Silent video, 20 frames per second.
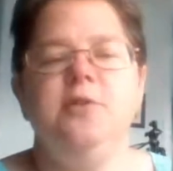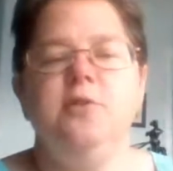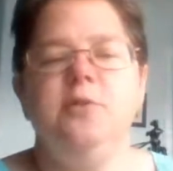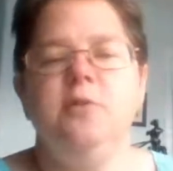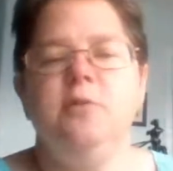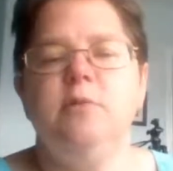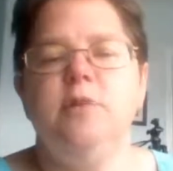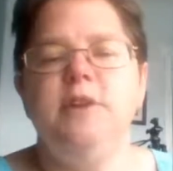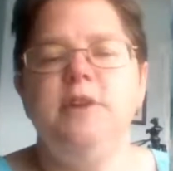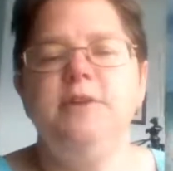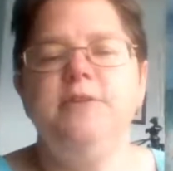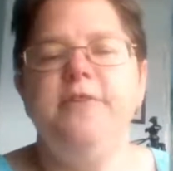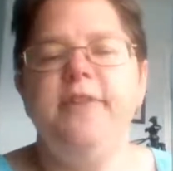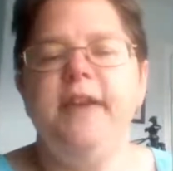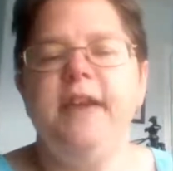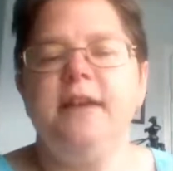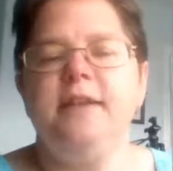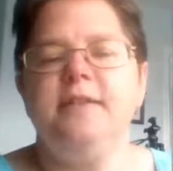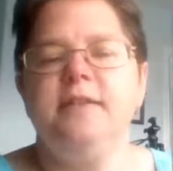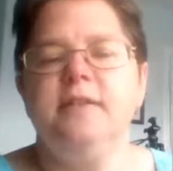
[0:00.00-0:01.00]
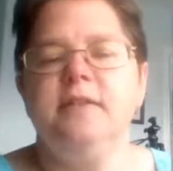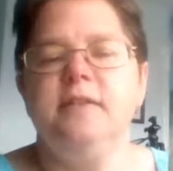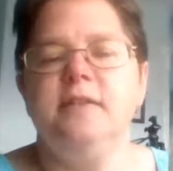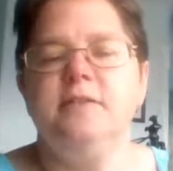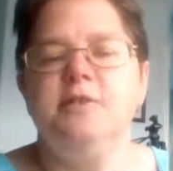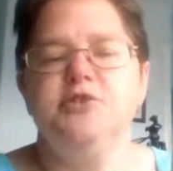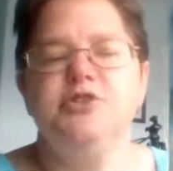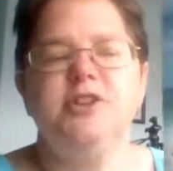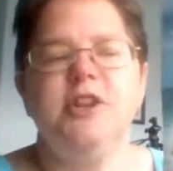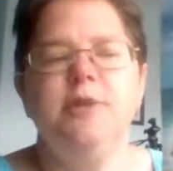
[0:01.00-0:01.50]
What do you think?
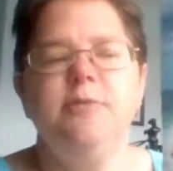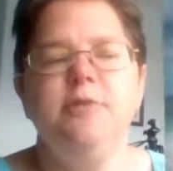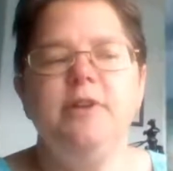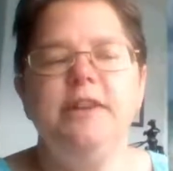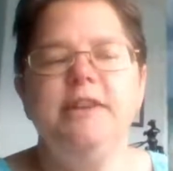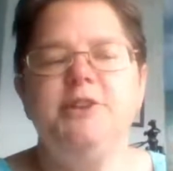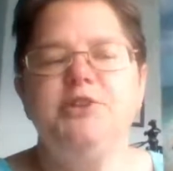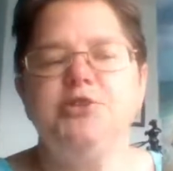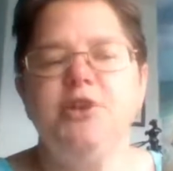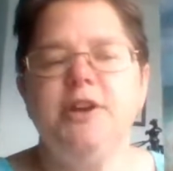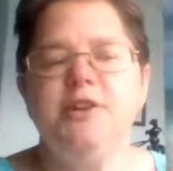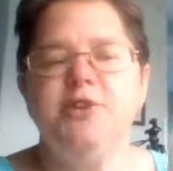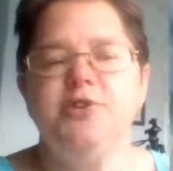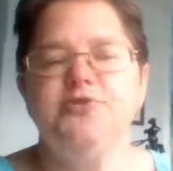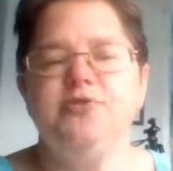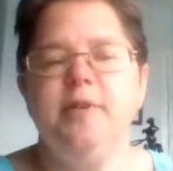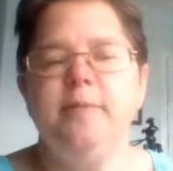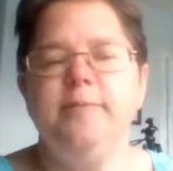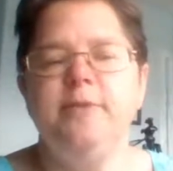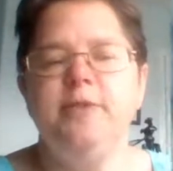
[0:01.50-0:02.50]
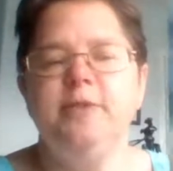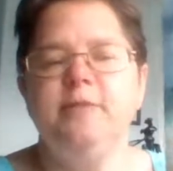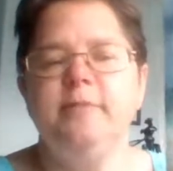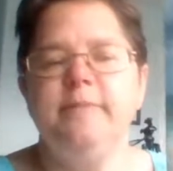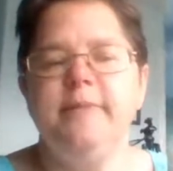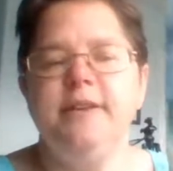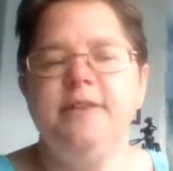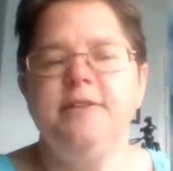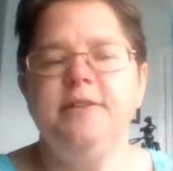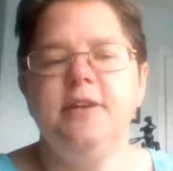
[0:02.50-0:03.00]
Should I really try to trim
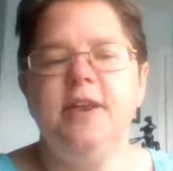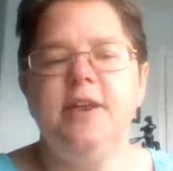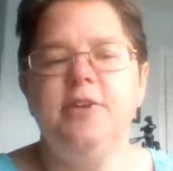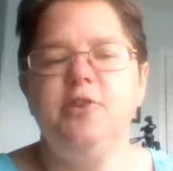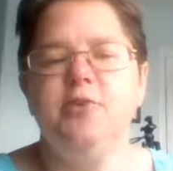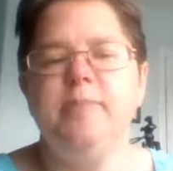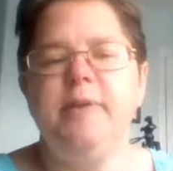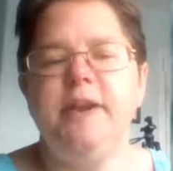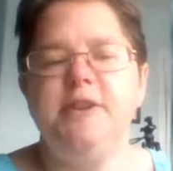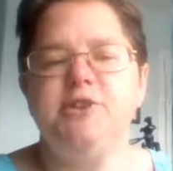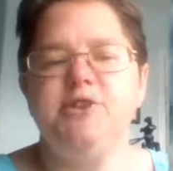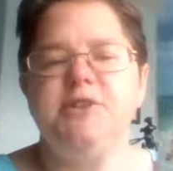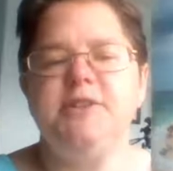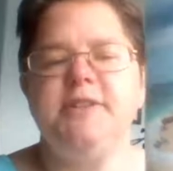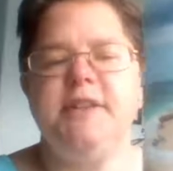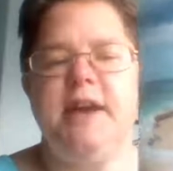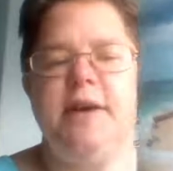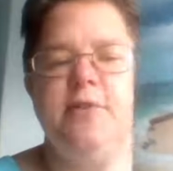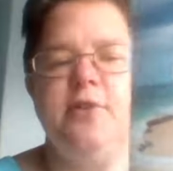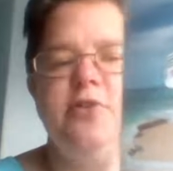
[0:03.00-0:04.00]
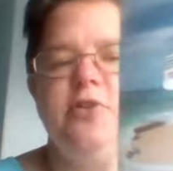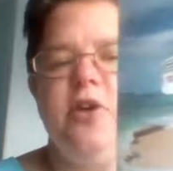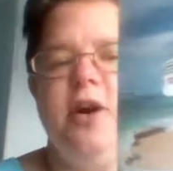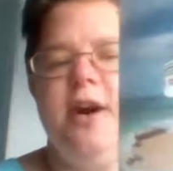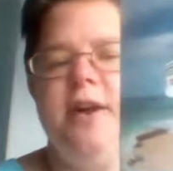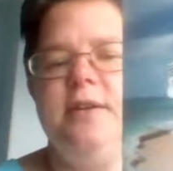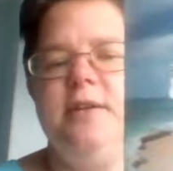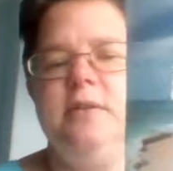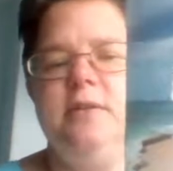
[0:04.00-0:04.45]
the inner pages down or not?